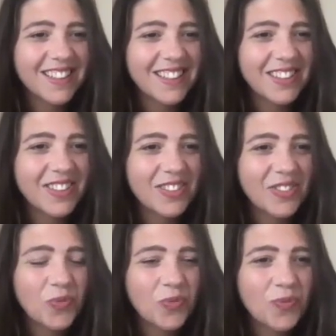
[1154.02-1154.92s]

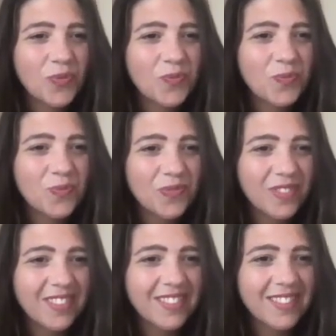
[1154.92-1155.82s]

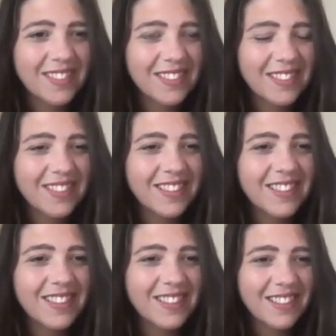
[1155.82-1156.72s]

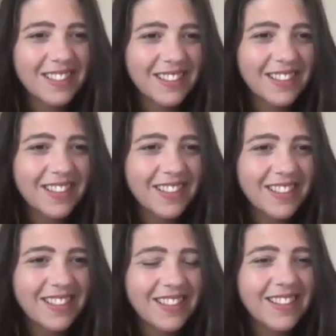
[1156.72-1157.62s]

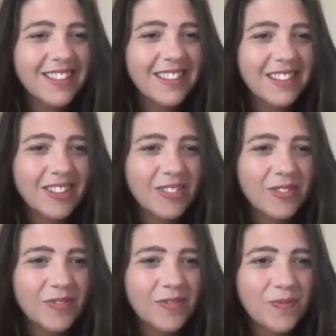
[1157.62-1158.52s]

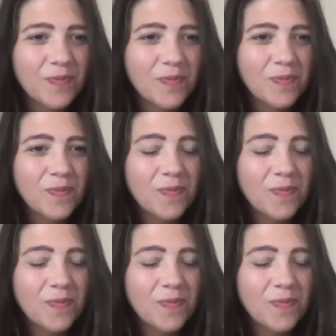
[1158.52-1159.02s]
No words are spoken by the person on screen.